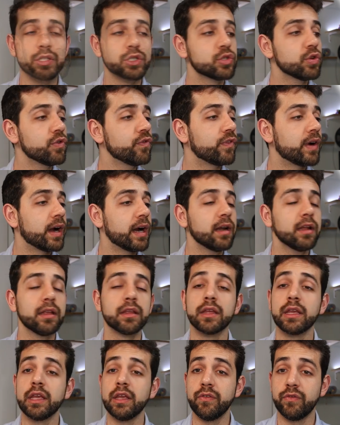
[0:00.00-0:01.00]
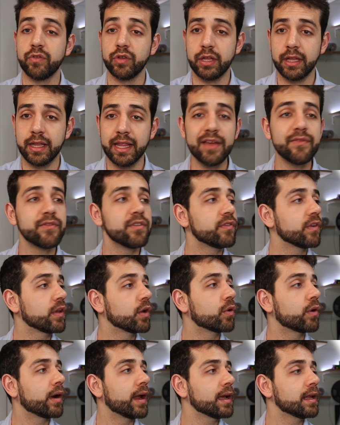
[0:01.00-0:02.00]
So far, if you did
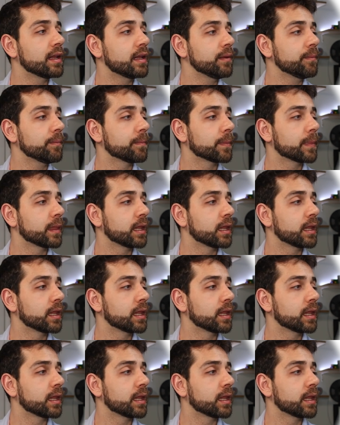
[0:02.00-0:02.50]
everything correctly,